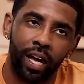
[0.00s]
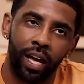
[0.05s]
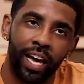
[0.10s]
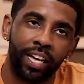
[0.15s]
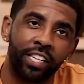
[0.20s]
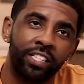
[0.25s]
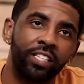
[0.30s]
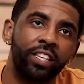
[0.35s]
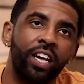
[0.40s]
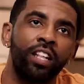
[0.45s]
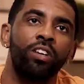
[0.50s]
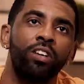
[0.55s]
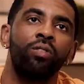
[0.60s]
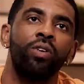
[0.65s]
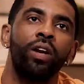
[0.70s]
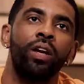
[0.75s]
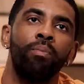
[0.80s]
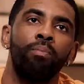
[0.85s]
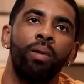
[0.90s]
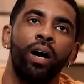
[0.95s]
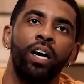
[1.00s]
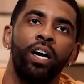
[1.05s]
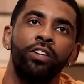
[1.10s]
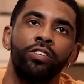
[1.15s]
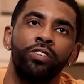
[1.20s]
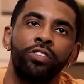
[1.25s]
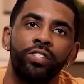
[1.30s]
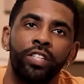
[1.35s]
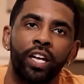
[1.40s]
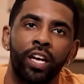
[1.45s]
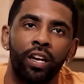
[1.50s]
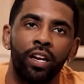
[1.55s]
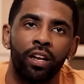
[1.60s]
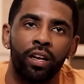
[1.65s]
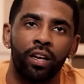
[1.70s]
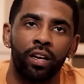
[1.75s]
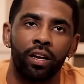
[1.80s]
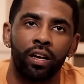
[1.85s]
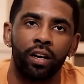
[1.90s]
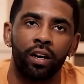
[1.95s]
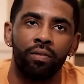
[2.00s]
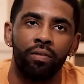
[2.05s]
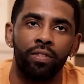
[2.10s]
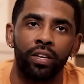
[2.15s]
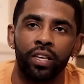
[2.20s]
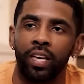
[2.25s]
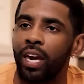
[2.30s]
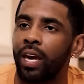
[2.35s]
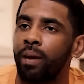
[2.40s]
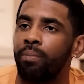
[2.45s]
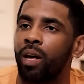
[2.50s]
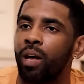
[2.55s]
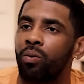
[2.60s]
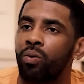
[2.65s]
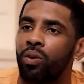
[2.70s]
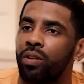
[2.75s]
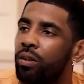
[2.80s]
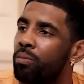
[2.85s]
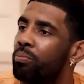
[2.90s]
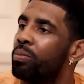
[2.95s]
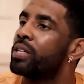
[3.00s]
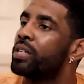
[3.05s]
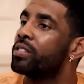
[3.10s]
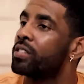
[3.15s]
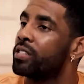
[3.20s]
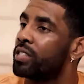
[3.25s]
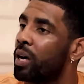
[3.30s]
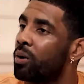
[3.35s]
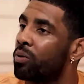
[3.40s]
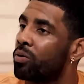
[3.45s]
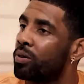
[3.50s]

accelerate my understanding of the game that we're in, the business that